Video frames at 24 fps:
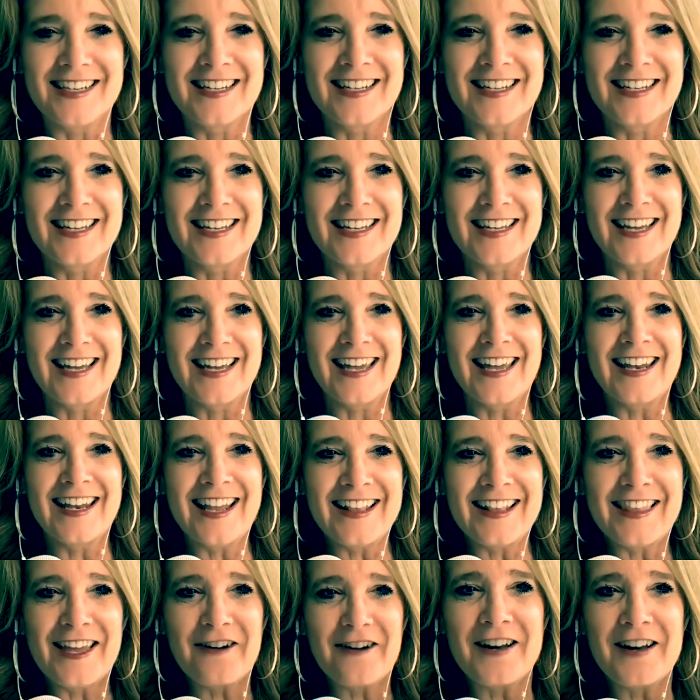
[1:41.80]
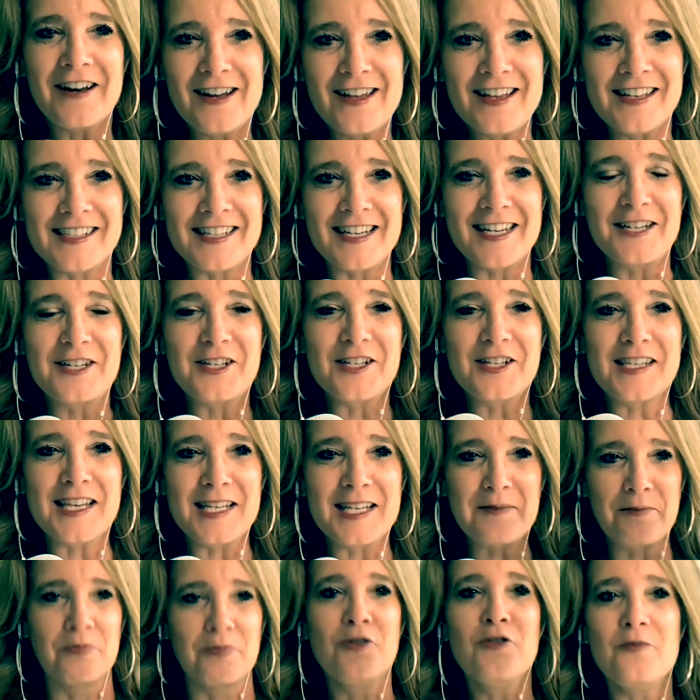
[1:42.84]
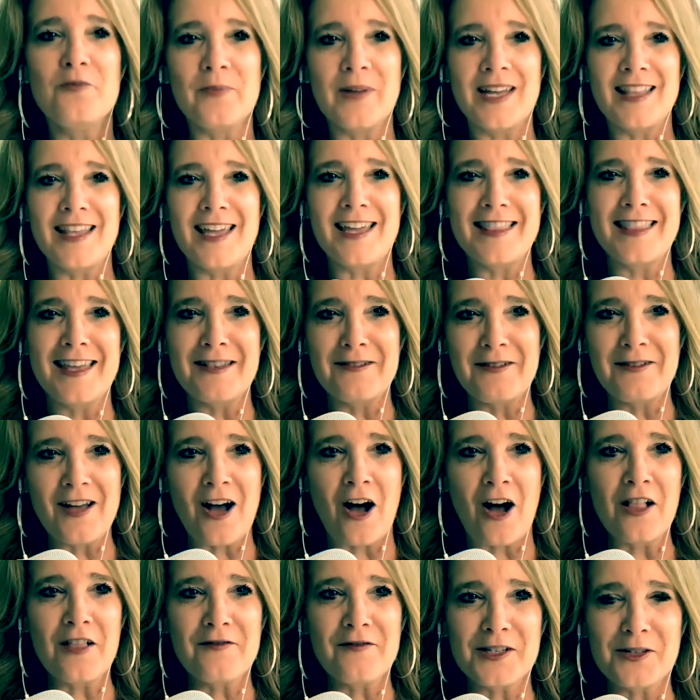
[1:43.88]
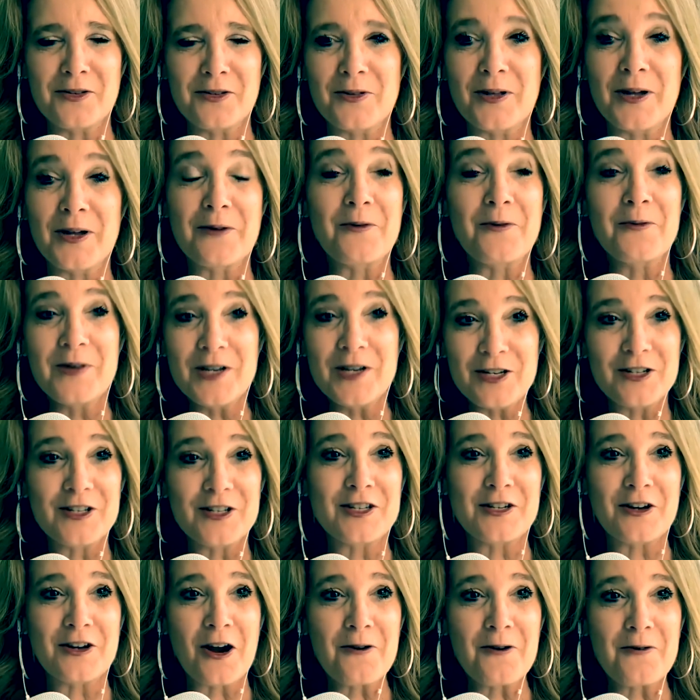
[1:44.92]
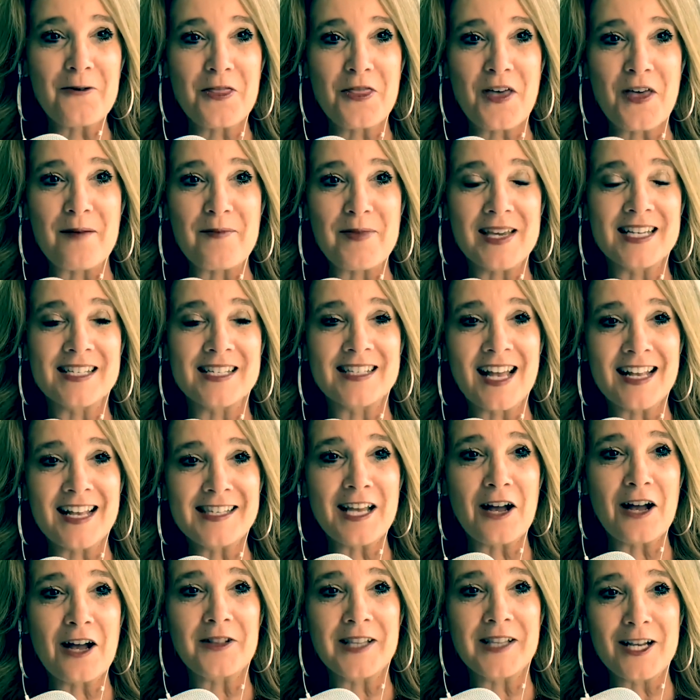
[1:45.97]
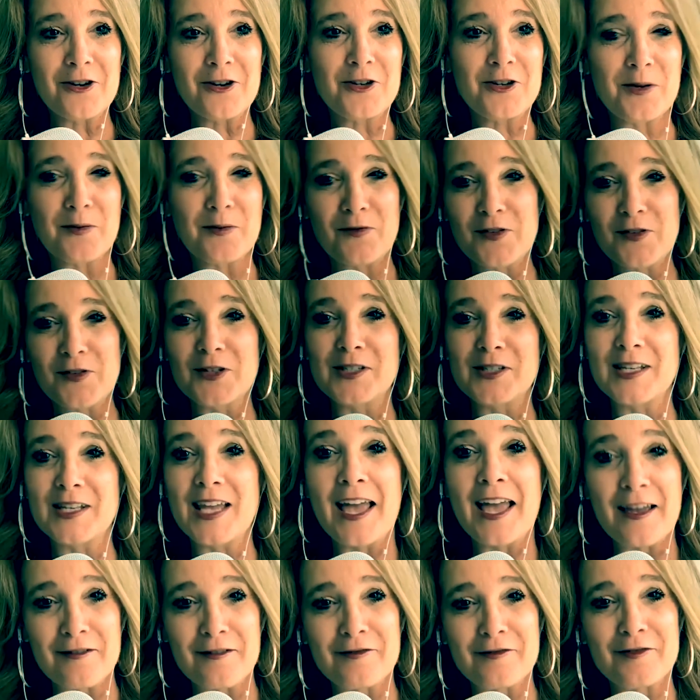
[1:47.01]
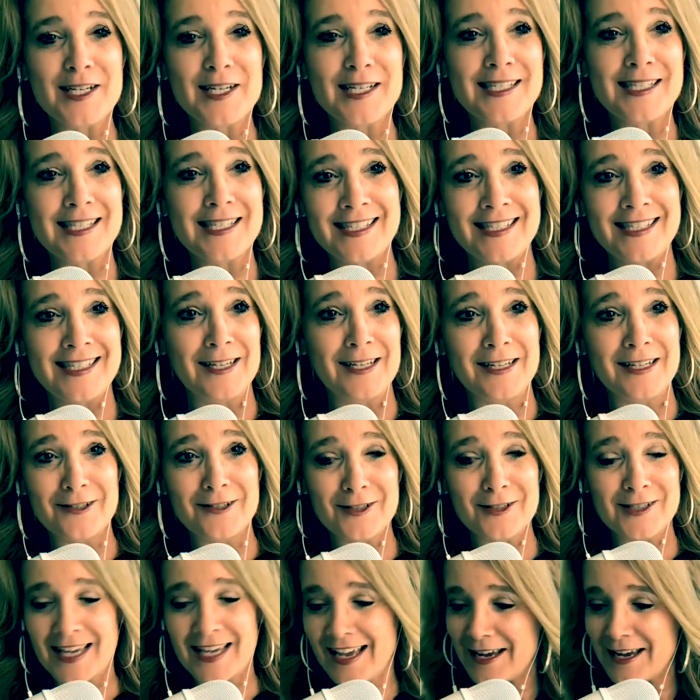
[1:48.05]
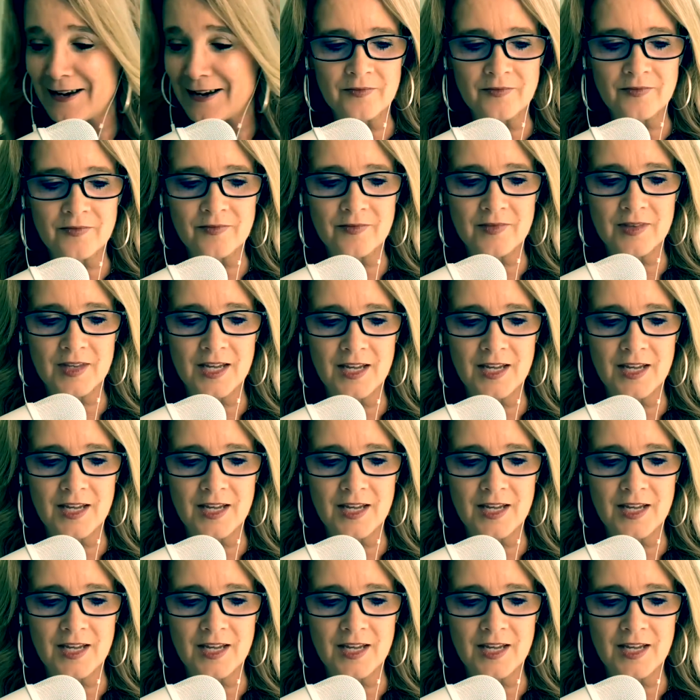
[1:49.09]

And there it is. And he just gets bloom. And then all of us are like, well, we should start with that, because that's how leadership feels every single day, right?